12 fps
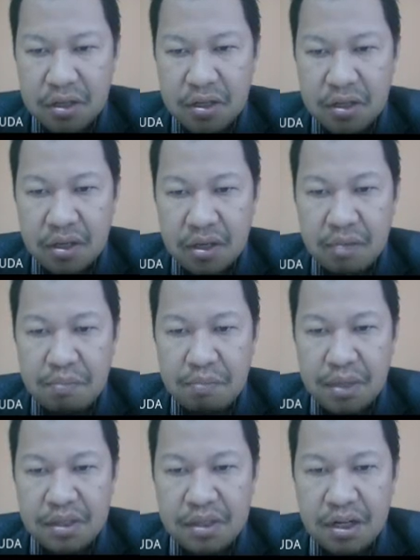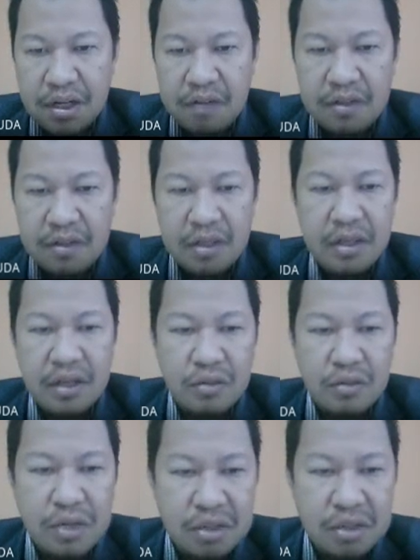Okay, pulse RF signal, you
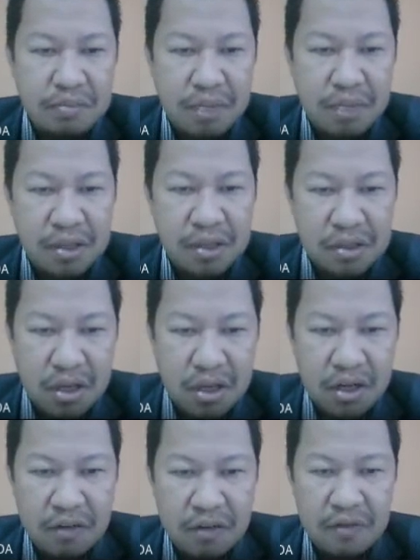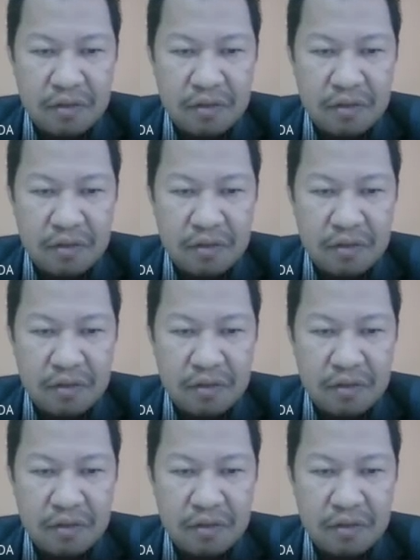measure pulse RF,